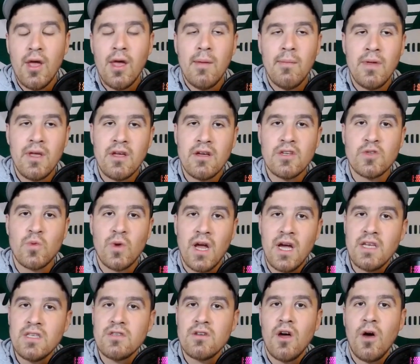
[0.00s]
Because what I
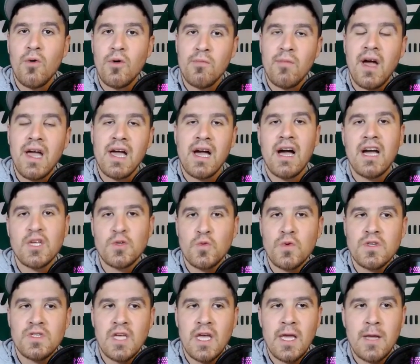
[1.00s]
saw with my eyes
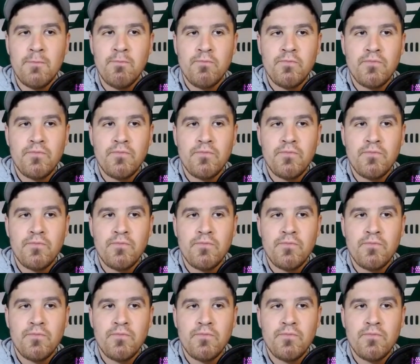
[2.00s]
was a